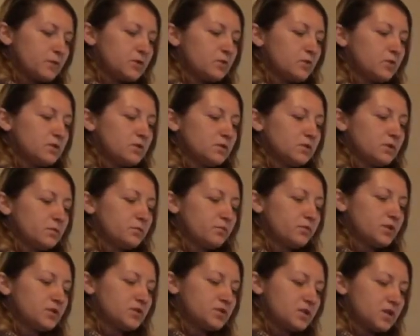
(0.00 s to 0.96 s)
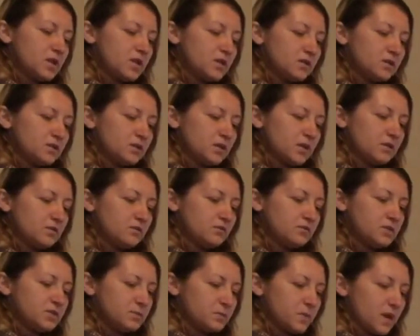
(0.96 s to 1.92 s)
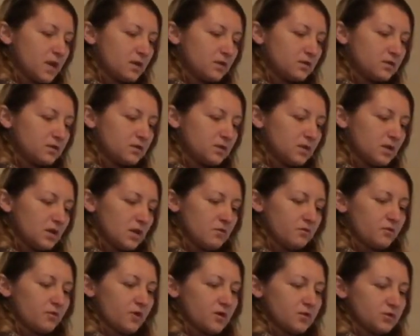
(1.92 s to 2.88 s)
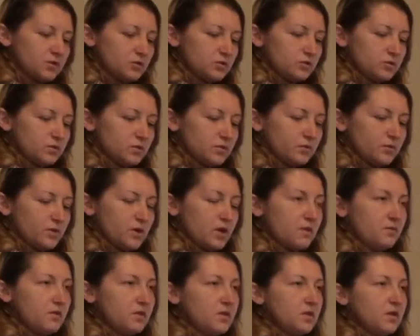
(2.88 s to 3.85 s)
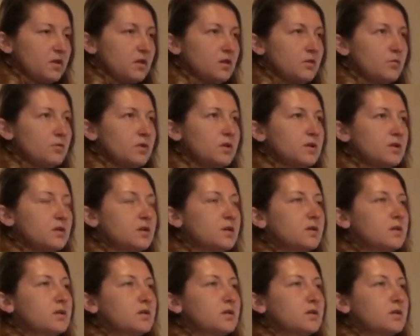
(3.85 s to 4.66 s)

don't appreciate and respect and have gratitude for everything equally.